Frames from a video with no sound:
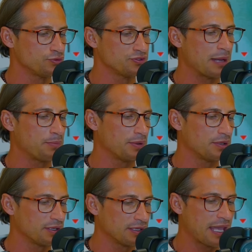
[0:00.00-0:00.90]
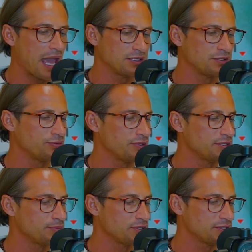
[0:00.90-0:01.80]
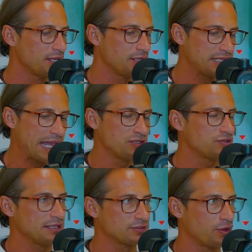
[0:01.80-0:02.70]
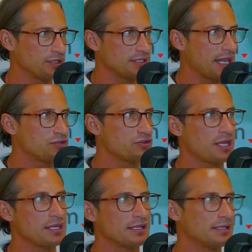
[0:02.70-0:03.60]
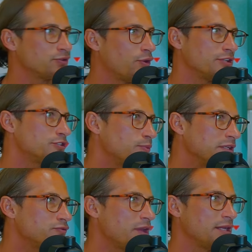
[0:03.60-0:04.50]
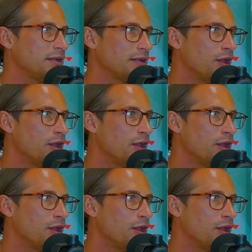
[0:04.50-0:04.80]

two subcategories, mm-hmm. which is let's call it day trading and let's call it swing trading, like